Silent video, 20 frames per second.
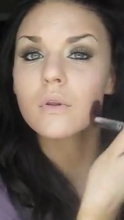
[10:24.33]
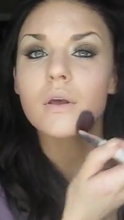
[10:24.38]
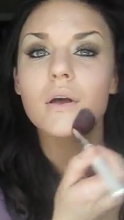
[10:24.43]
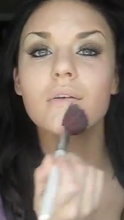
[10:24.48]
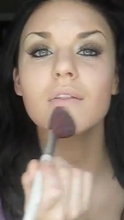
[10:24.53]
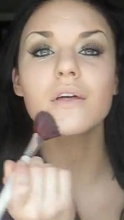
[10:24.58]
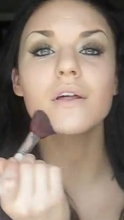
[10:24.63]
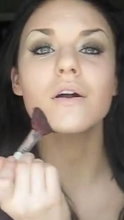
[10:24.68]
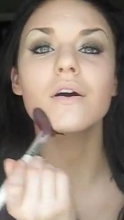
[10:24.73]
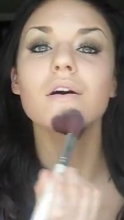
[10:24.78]

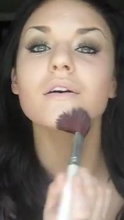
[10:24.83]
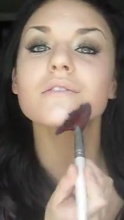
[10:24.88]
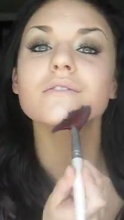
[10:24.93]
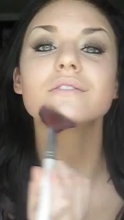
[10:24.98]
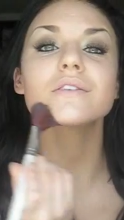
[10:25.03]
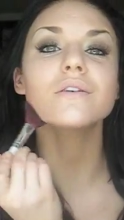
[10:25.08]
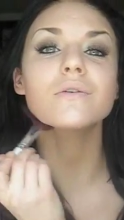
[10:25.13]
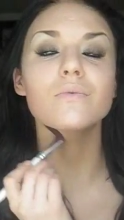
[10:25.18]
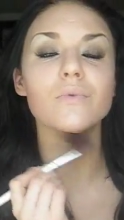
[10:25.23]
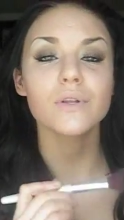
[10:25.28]
And then
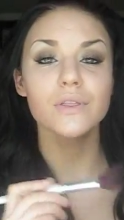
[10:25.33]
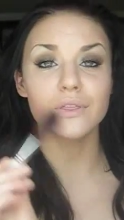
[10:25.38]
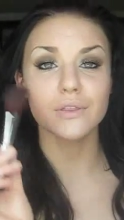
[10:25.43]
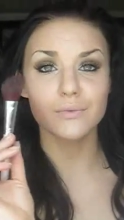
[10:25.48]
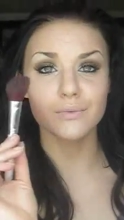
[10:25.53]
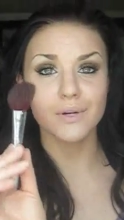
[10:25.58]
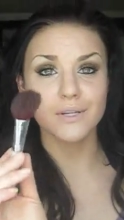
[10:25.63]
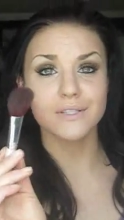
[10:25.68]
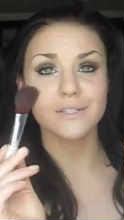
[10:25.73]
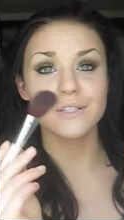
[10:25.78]
also with
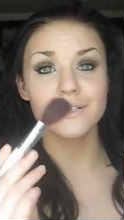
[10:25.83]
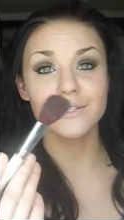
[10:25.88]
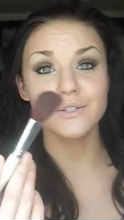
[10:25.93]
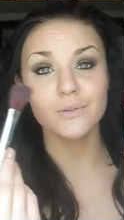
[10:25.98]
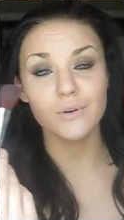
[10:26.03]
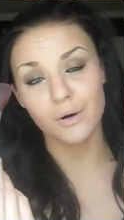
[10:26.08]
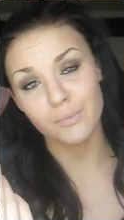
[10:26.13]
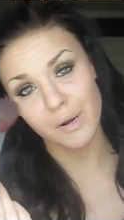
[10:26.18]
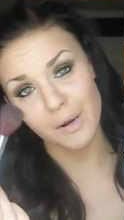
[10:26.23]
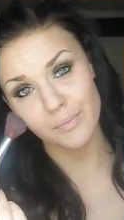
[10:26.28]
the
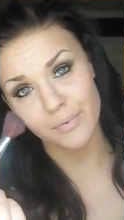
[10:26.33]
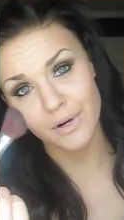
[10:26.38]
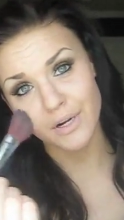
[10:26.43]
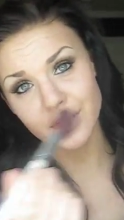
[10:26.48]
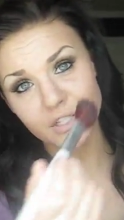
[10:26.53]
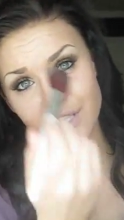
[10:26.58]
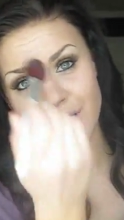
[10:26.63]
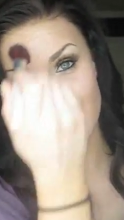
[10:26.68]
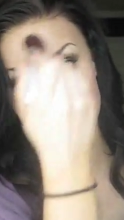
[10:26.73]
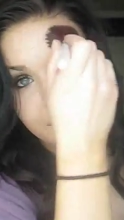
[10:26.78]
residue on my
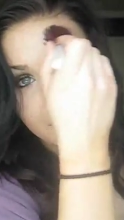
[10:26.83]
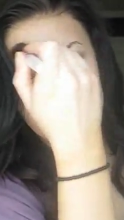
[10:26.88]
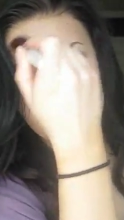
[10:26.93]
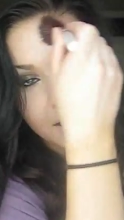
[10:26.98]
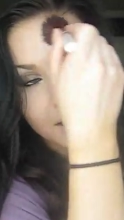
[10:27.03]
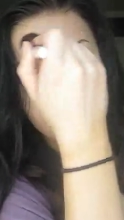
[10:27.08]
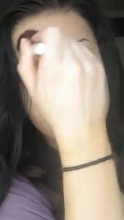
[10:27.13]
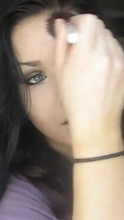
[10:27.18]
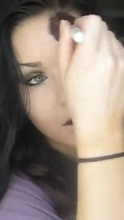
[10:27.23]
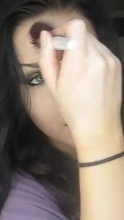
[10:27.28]
brush, I'm going to
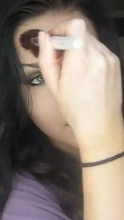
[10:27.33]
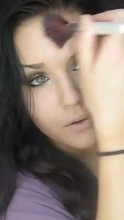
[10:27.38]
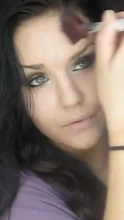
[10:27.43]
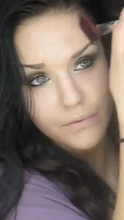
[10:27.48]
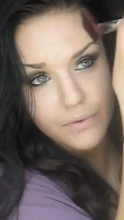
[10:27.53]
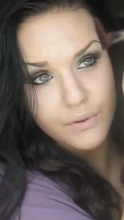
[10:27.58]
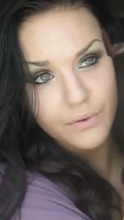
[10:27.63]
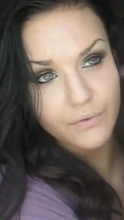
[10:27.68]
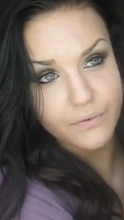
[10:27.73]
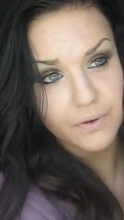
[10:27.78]
hit all
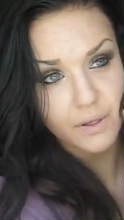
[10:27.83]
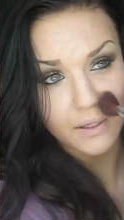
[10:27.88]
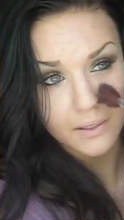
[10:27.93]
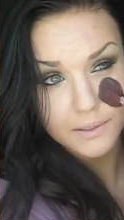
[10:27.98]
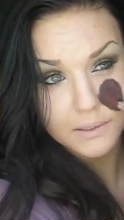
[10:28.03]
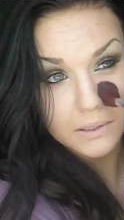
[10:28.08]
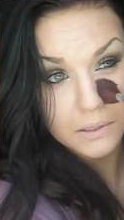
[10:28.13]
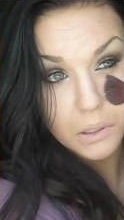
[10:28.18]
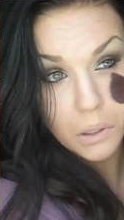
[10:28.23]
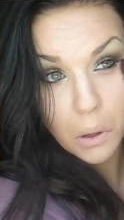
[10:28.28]
over the
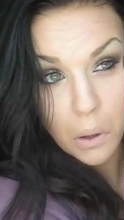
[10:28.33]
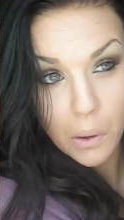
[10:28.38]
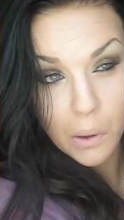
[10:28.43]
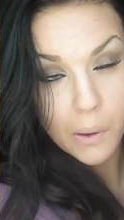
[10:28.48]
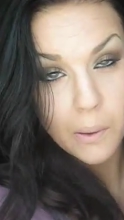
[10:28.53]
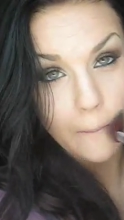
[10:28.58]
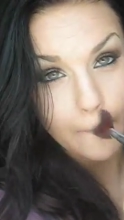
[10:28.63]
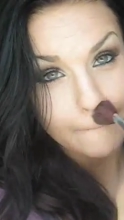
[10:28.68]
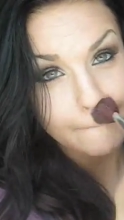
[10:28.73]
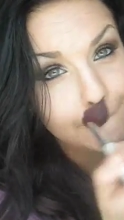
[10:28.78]
face
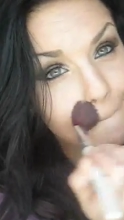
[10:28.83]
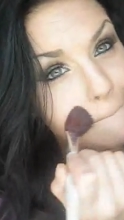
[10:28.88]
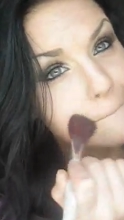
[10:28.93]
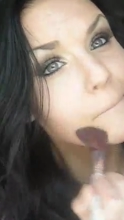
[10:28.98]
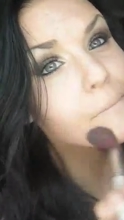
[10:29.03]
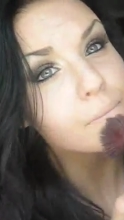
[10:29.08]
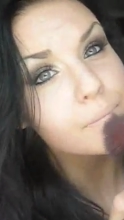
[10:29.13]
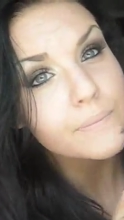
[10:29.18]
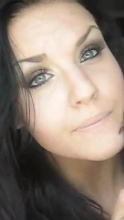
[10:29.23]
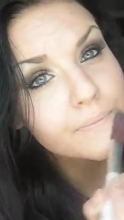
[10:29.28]

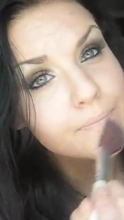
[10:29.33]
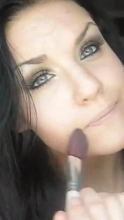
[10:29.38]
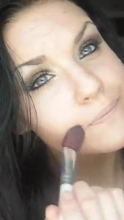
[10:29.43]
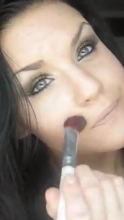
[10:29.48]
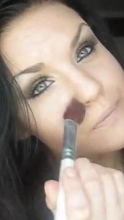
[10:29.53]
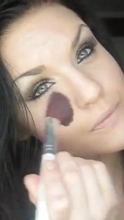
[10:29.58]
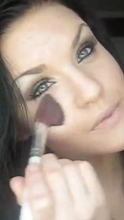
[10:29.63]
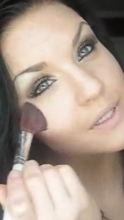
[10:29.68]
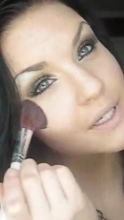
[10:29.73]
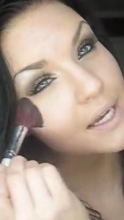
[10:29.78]

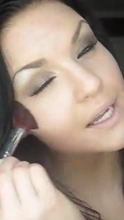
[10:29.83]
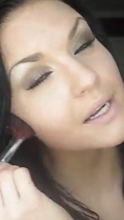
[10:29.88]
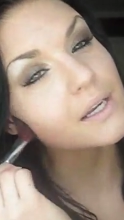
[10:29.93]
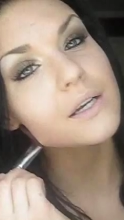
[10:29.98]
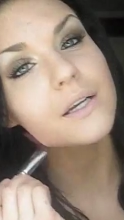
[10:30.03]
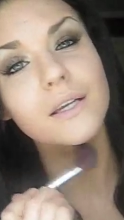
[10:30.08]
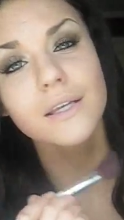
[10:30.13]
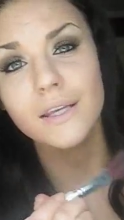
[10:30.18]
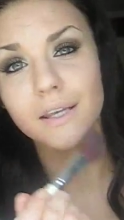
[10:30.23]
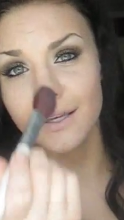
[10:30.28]
to kind
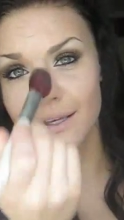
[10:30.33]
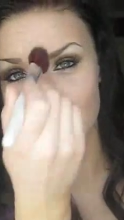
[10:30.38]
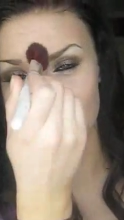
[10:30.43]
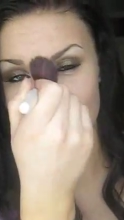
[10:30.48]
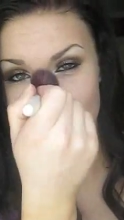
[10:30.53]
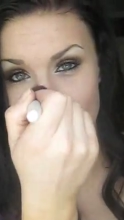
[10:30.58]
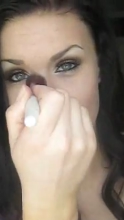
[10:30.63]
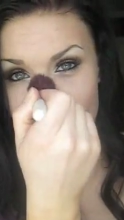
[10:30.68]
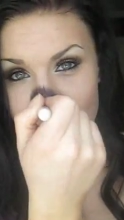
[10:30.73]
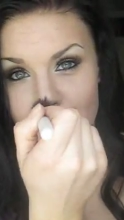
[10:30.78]
of
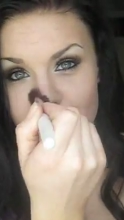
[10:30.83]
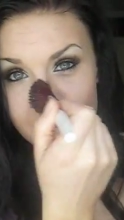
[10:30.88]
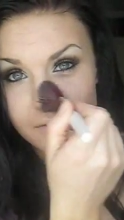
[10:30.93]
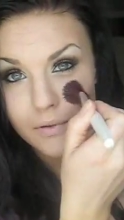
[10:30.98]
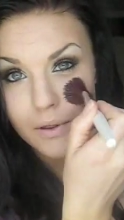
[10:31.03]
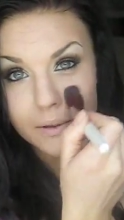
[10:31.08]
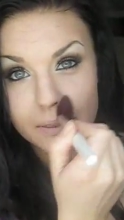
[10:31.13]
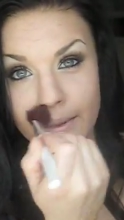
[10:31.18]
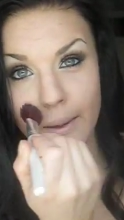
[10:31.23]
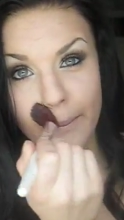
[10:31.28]
hit that kind of
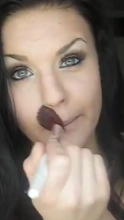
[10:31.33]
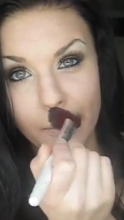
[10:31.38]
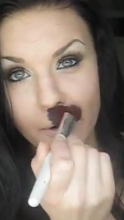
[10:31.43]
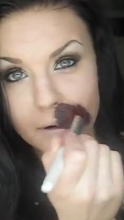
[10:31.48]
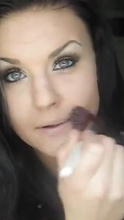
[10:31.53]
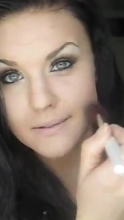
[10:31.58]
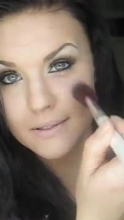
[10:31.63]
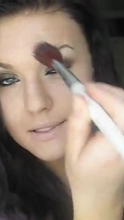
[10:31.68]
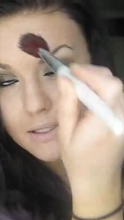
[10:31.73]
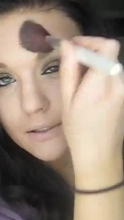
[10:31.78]
like the
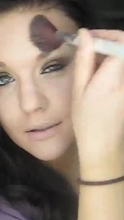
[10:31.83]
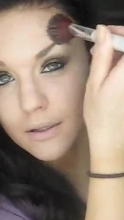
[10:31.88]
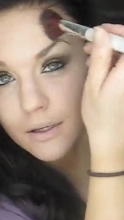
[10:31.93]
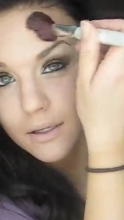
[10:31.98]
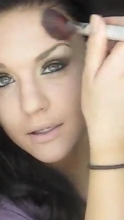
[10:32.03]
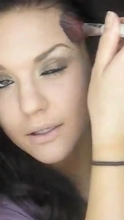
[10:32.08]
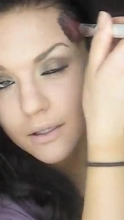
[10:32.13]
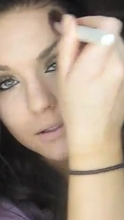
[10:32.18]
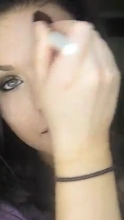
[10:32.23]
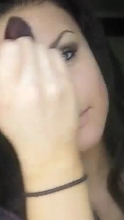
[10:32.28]
bronzy
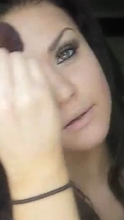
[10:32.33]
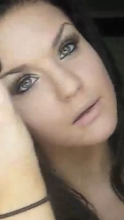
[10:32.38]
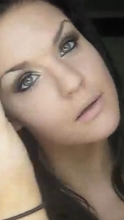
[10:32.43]
look.